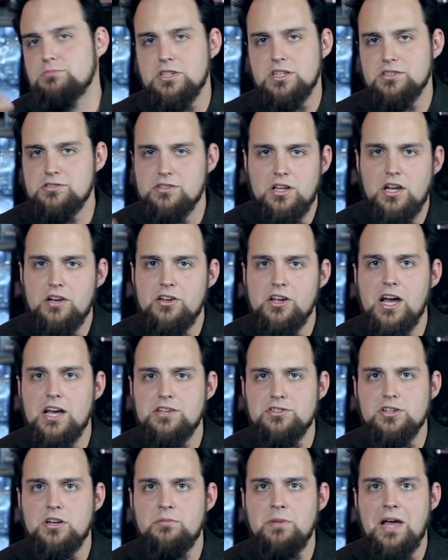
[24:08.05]
Because a lot of you
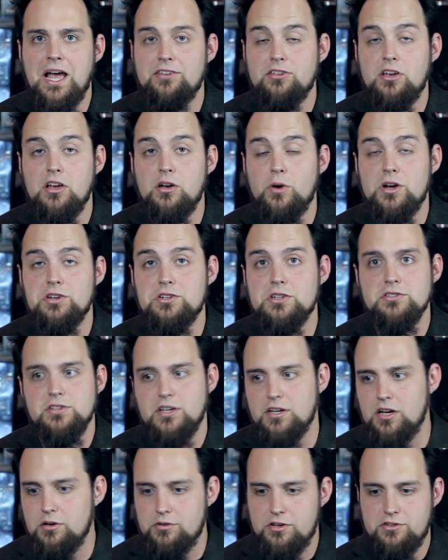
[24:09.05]
guys are going to be asking questions
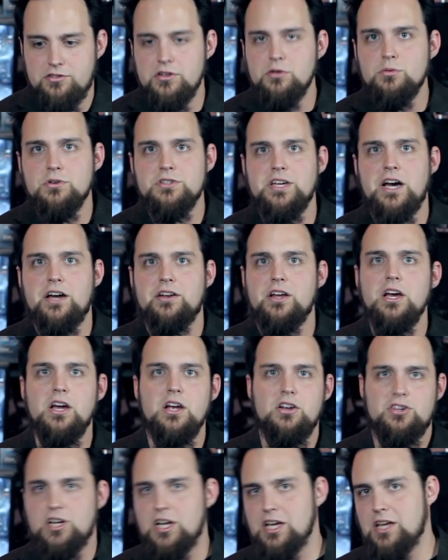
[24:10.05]
like, oh, this new one's out.
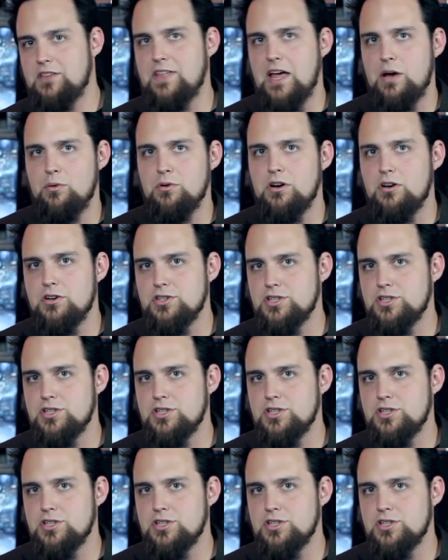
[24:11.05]
Should I get that one? Or